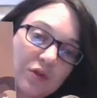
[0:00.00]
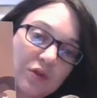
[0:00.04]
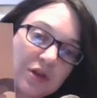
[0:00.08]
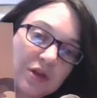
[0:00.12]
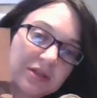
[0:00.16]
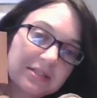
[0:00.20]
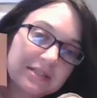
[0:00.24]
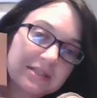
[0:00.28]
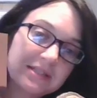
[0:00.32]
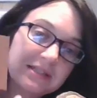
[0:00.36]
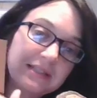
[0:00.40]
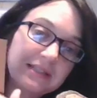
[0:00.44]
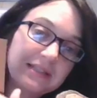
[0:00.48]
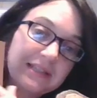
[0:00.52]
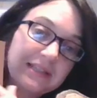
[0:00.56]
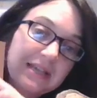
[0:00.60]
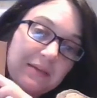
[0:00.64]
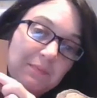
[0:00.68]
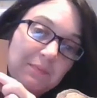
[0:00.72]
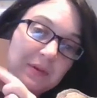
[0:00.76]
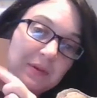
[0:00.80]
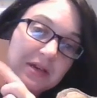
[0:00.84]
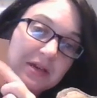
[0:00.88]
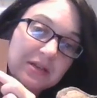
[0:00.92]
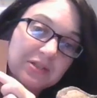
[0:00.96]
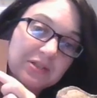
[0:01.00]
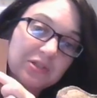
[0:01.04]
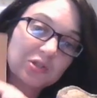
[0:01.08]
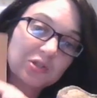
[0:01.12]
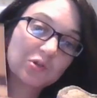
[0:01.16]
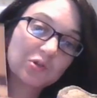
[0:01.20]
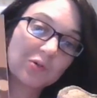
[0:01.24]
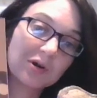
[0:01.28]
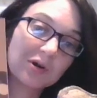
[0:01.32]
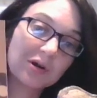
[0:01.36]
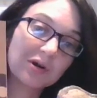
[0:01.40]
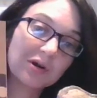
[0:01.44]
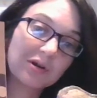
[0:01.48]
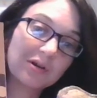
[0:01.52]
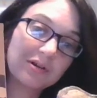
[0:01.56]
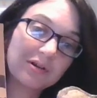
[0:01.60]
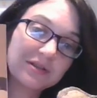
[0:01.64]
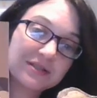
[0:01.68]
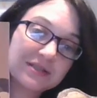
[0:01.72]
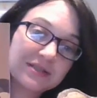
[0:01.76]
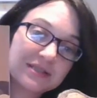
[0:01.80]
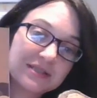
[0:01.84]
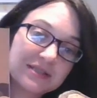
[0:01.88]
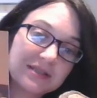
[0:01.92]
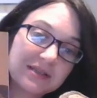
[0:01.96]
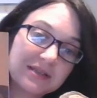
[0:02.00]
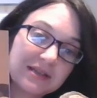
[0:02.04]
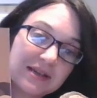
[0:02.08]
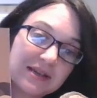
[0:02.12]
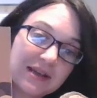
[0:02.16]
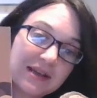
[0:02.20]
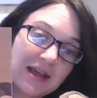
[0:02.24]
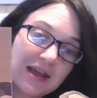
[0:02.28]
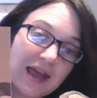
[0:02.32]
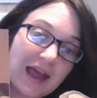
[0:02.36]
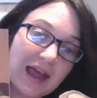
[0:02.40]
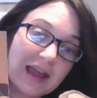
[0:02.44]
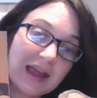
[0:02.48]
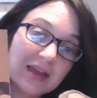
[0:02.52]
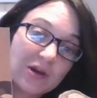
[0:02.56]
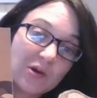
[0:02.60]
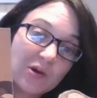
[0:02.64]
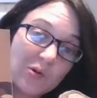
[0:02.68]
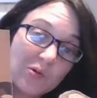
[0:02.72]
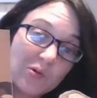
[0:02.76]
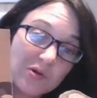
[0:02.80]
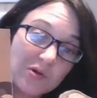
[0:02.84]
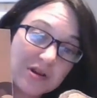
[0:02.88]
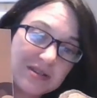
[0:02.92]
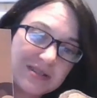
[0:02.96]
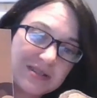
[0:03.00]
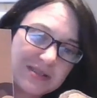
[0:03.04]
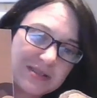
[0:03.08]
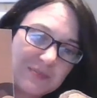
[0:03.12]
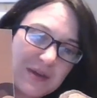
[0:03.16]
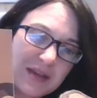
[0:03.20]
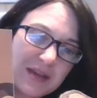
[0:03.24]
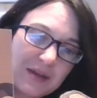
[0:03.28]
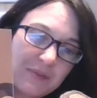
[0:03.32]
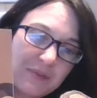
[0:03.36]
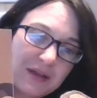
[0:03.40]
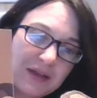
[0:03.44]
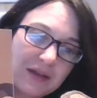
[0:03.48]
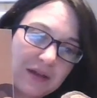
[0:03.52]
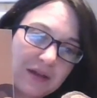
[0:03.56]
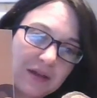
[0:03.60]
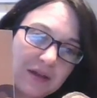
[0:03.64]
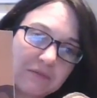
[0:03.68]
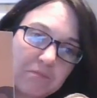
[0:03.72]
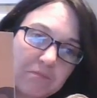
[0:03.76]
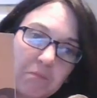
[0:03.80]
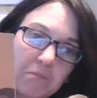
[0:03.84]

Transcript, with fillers: the sleeping squirrels? Acorns, maybe?